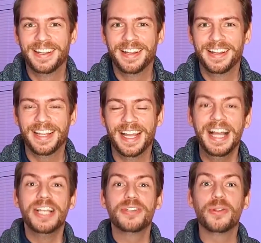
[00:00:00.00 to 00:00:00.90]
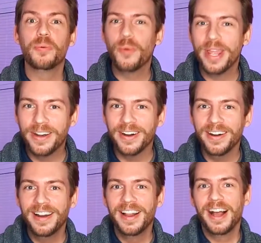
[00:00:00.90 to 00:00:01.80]
Okay, so the
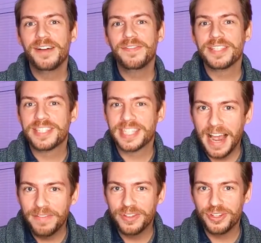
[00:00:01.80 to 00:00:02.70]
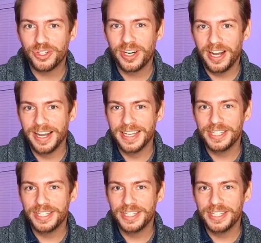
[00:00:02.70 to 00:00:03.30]
winner of the Scavenger Hunt